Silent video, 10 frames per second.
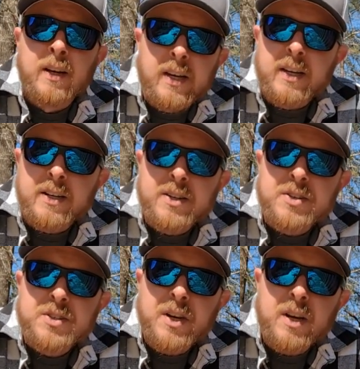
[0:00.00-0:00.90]

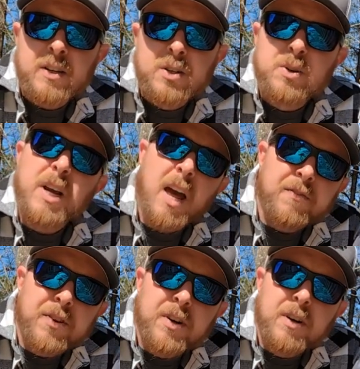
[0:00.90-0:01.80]
is doing kind
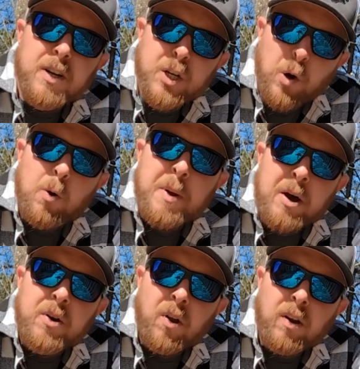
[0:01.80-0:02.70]
of a Euro
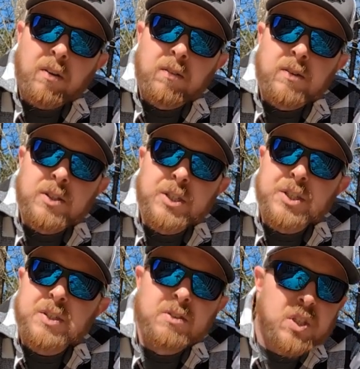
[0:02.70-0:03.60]
mount on it.
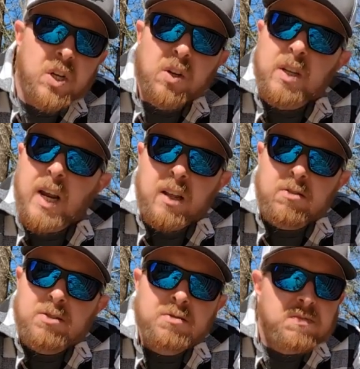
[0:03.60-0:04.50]
Just skull and
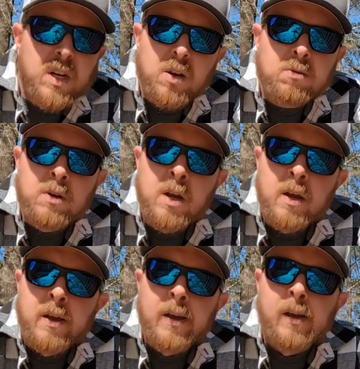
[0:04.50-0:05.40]
antlers, you know.
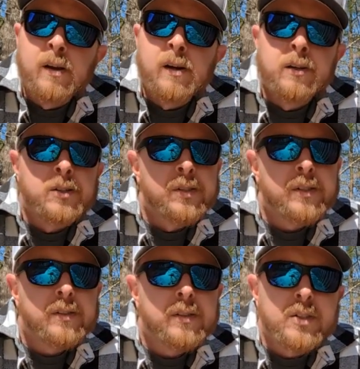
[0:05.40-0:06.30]

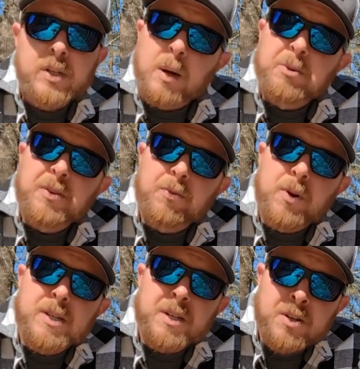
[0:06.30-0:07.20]
There's a couple different
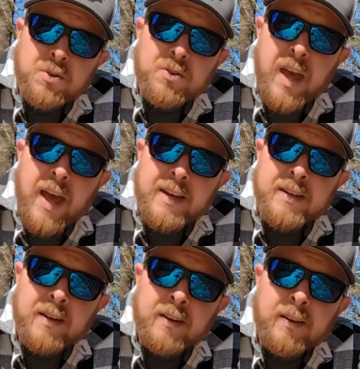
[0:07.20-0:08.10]
ways to do that,
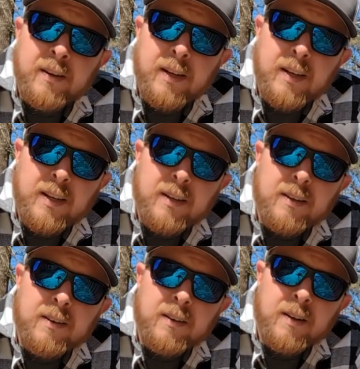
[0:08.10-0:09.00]

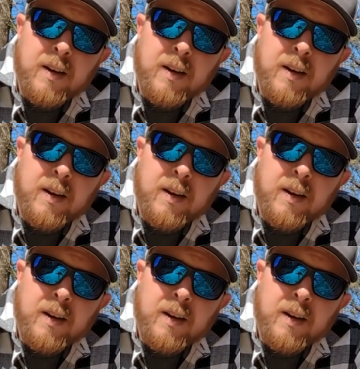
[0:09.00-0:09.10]
and